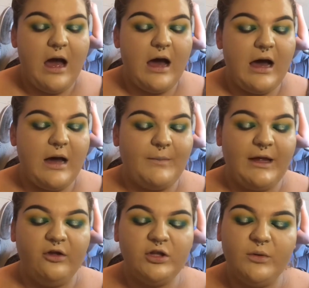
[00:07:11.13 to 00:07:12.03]
Um, I
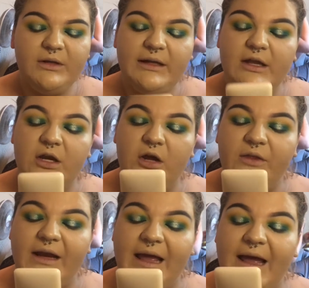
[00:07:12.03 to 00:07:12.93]
also wanted to let you know that
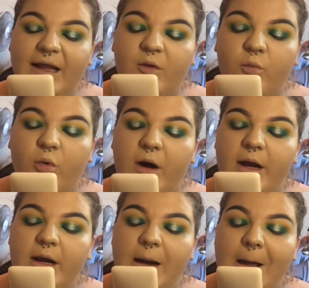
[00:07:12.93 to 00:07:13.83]
it has
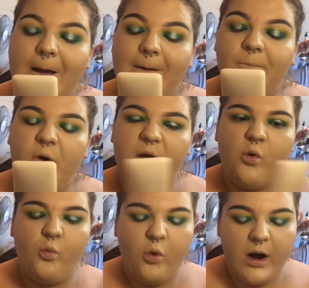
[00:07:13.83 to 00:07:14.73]

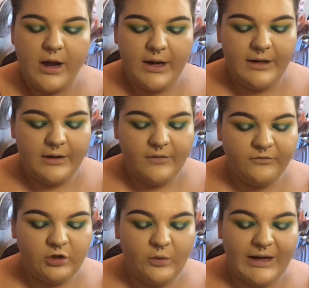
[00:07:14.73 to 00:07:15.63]
1.1
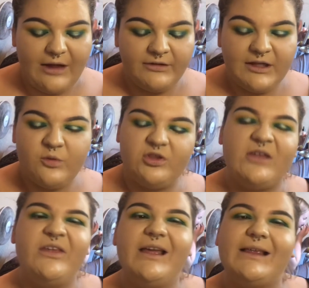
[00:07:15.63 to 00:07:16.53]
fluid ounces, which I
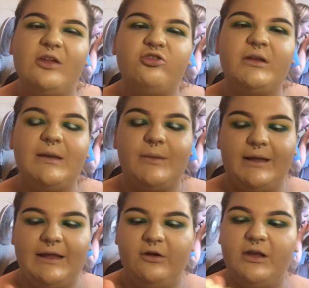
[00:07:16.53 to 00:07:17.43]
think is interesting because
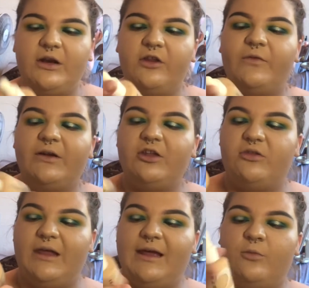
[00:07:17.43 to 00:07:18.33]
here's another foundation
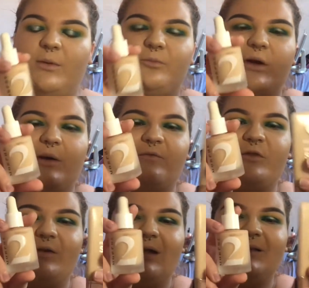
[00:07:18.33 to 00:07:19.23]
that has 1.1
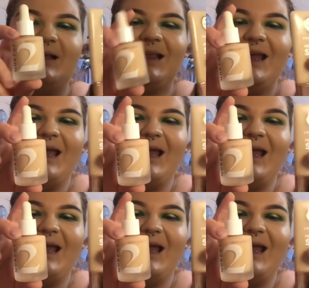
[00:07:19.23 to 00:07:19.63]
fluid ounces,